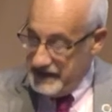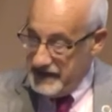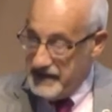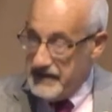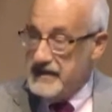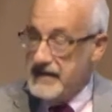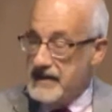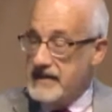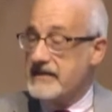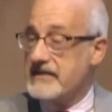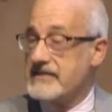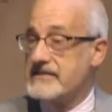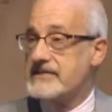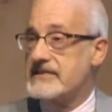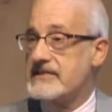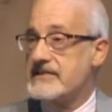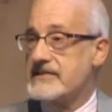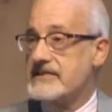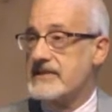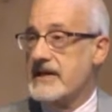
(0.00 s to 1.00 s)
Needless
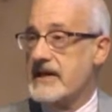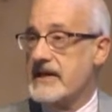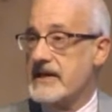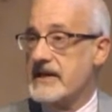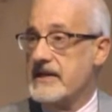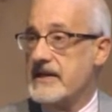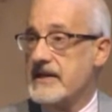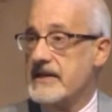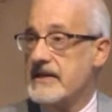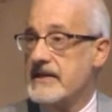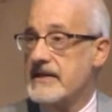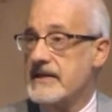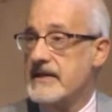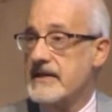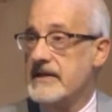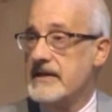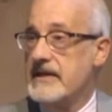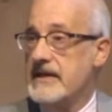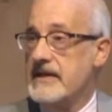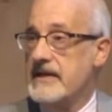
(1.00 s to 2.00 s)
to say,
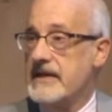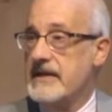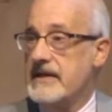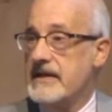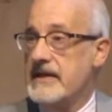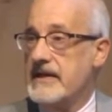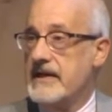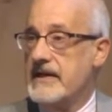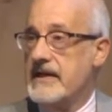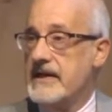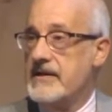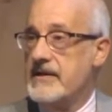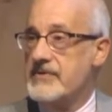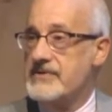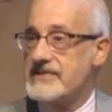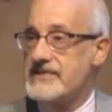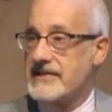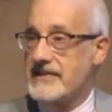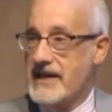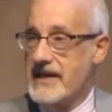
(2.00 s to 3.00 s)
he
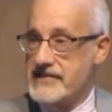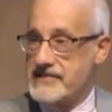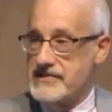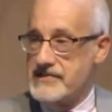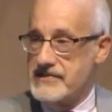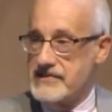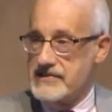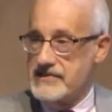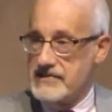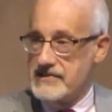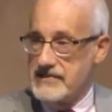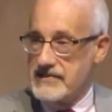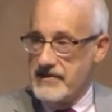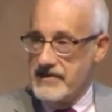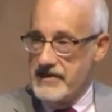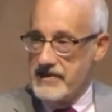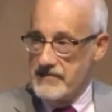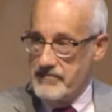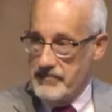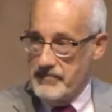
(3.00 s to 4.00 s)
was less
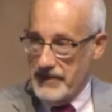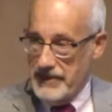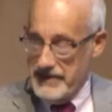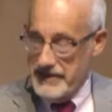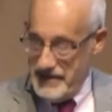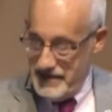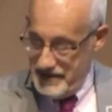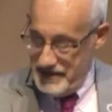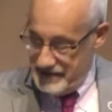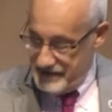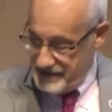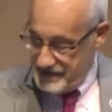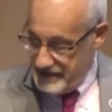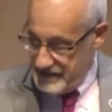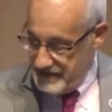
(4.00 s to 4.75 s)
than pleased.